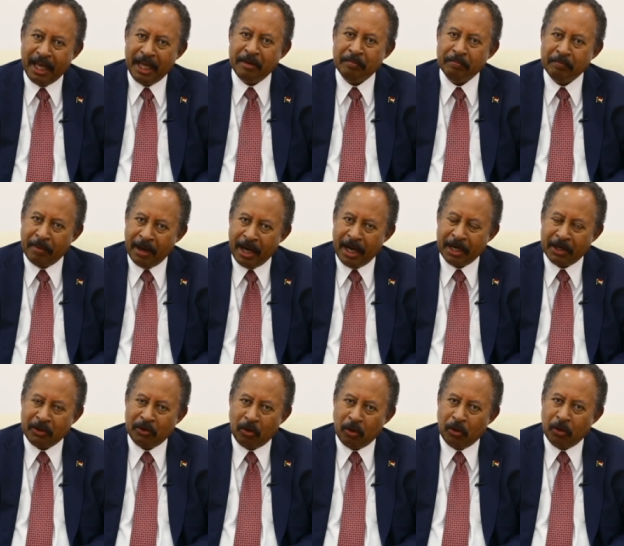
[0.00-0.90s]

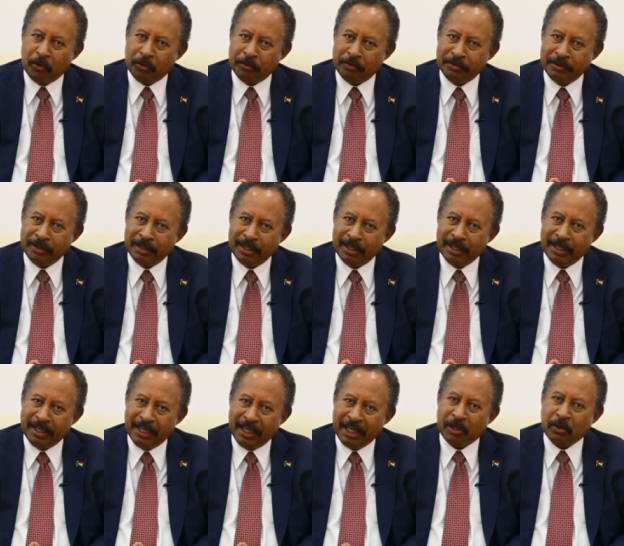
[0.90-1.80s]
embarked on
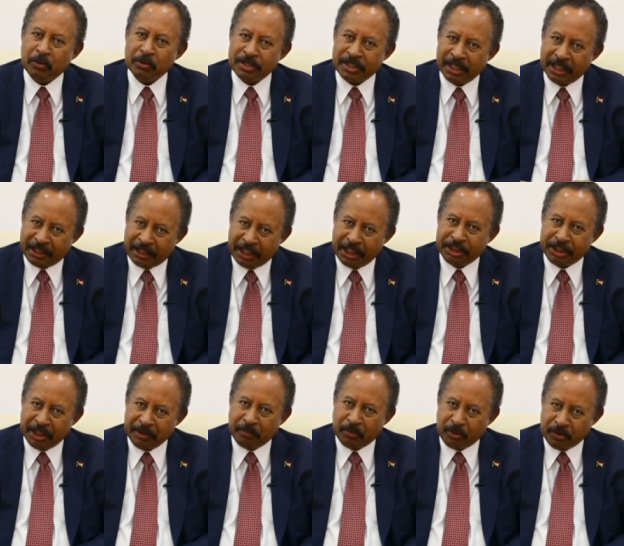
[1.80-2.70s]
a
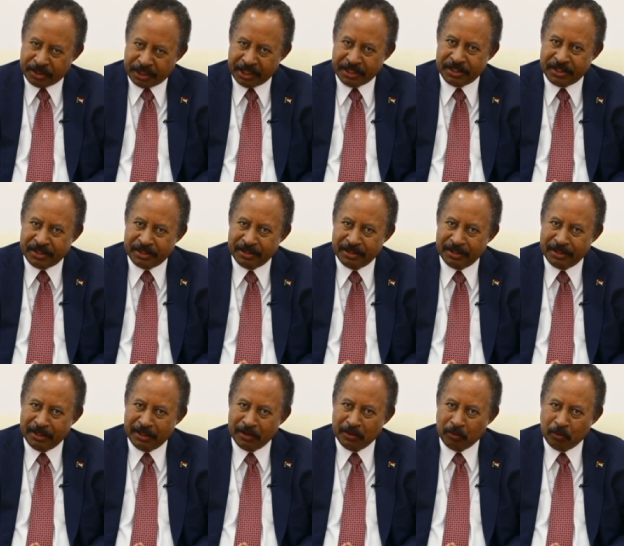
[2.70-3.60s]
consultation process
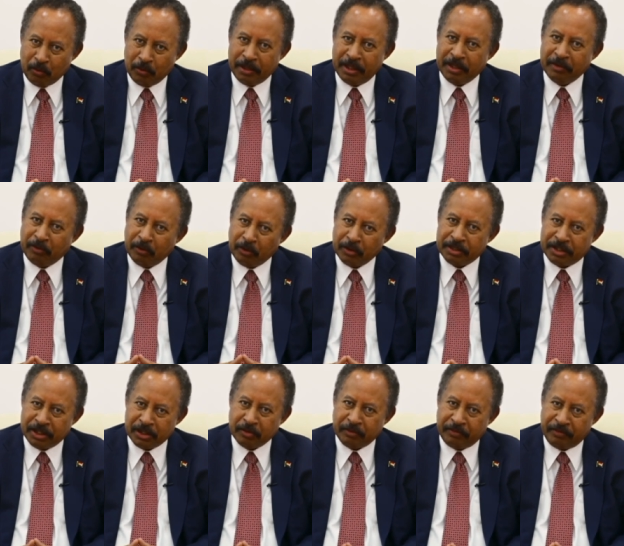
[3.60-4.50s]
with the
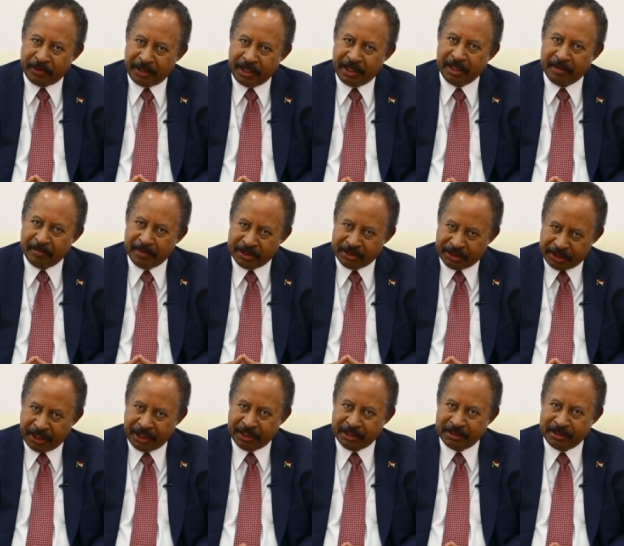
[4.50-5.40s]
forces of freedom and
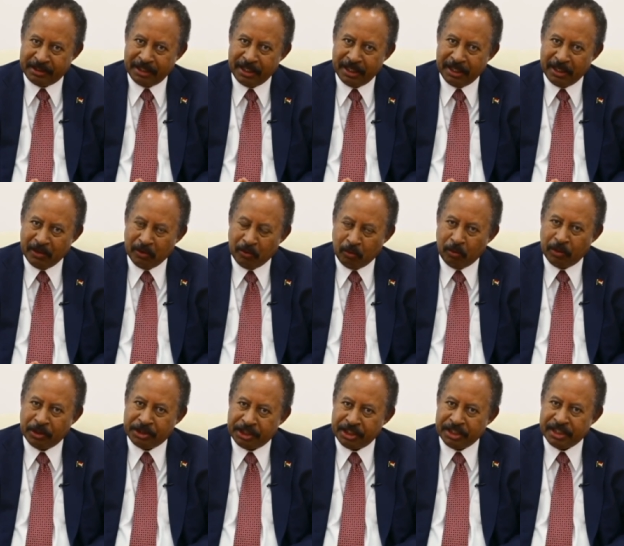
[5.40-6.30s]
change,
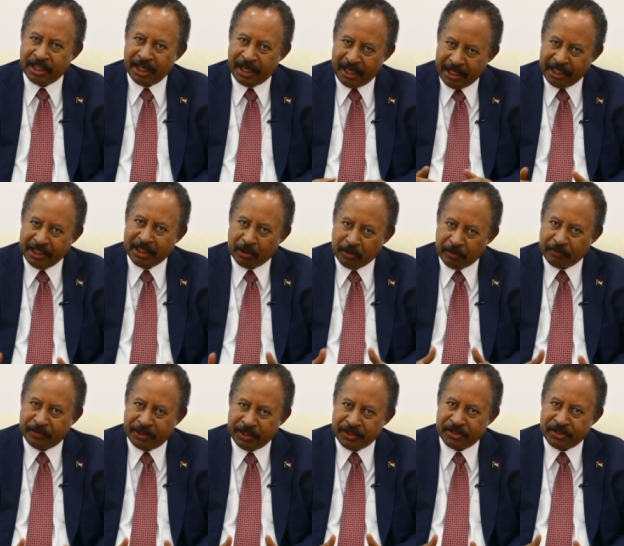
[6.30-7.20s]
which is the leader
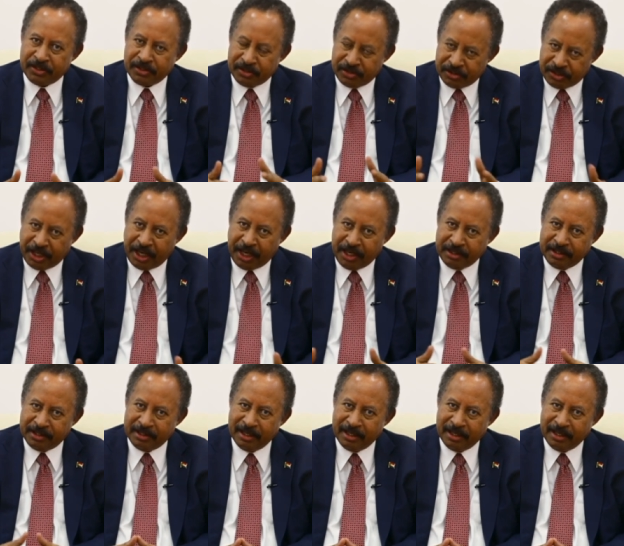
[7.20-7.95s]
of this change.